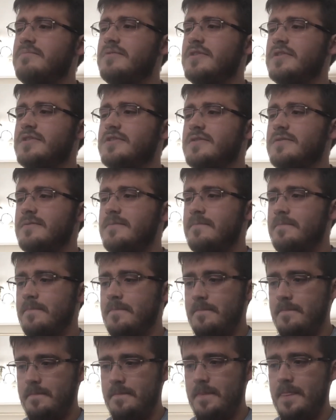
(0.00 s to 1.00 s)
But
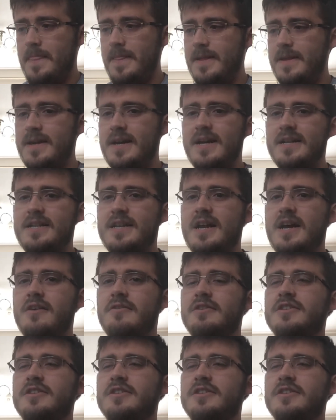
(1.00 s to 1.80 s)
I don't know.